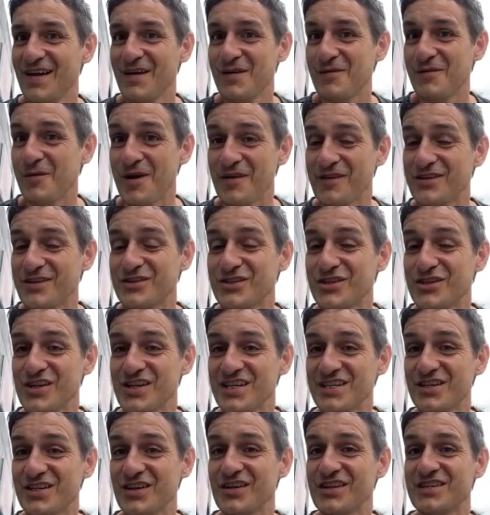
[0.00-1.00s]
where the journey is
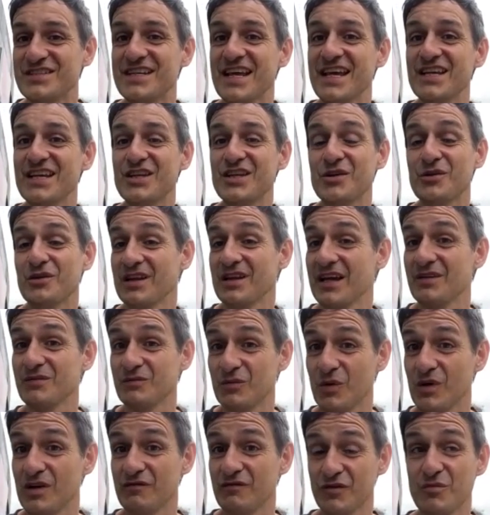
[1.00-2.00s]
going to take you. And like
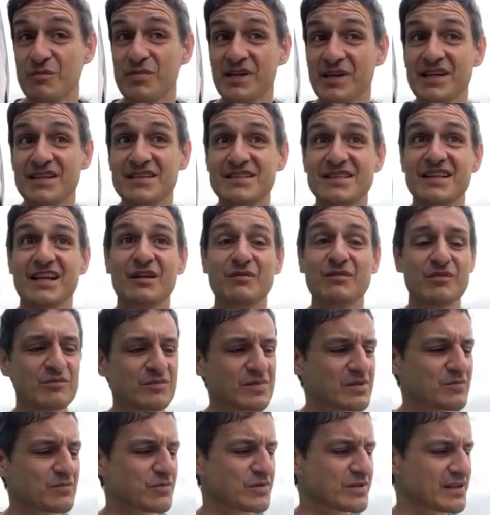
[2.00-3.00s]
one of your biggest
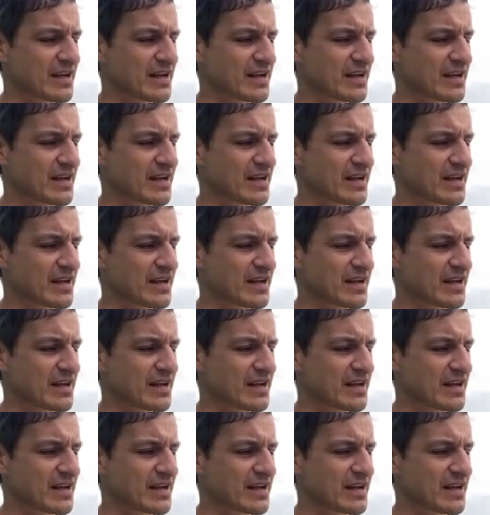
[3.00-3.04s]
albums,